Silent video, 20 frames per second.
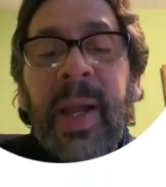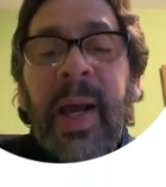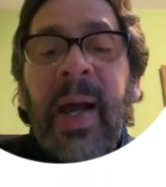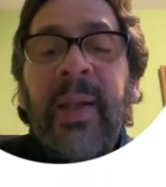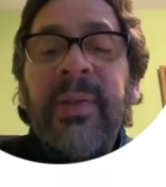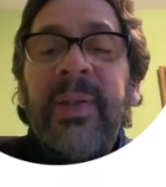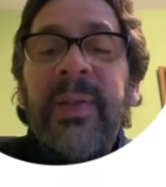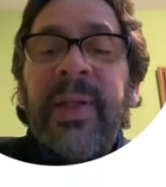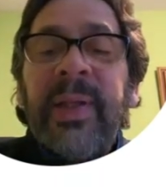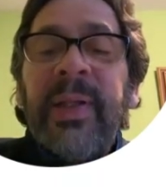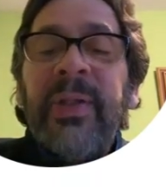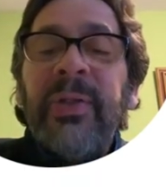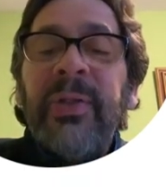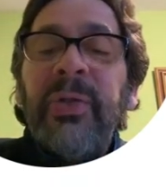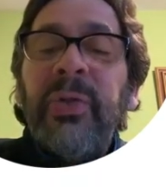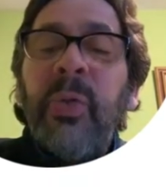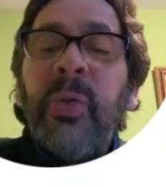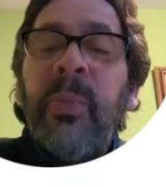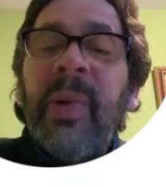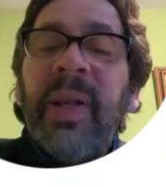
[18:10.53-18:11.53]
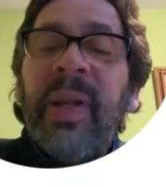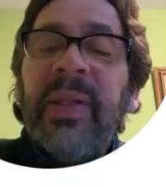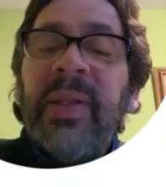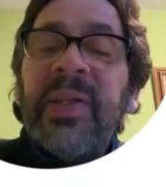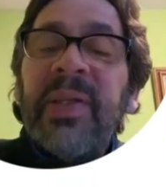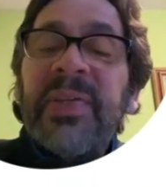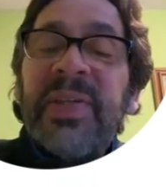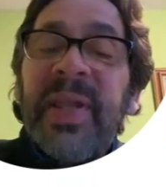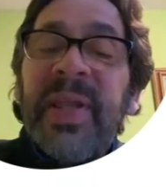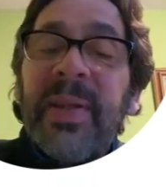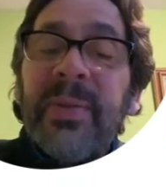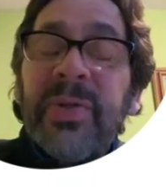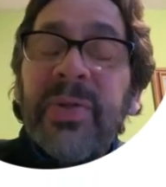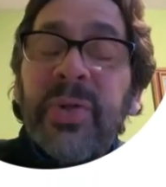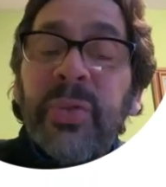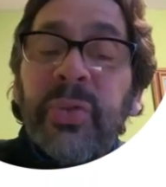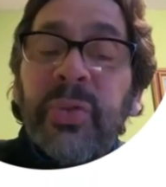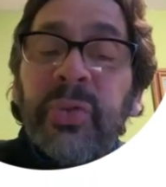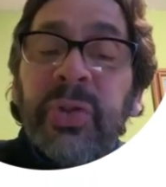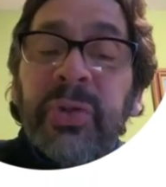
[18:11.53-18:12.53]
and then you make the same
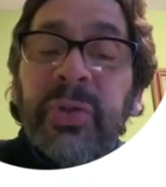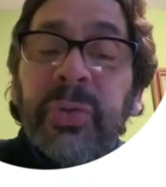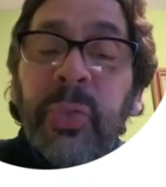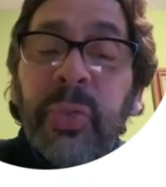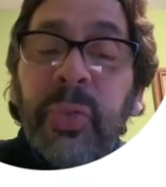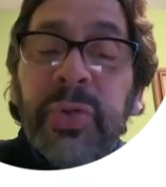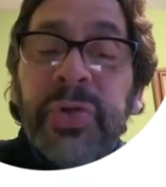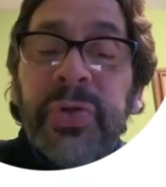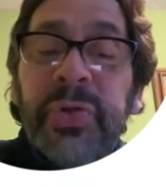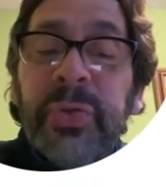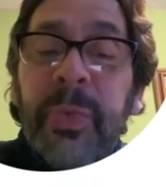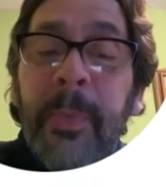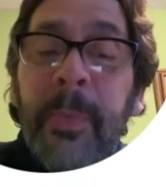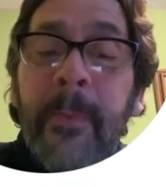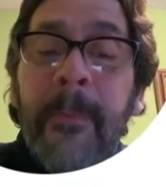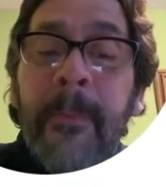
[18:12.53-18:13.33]
substitution.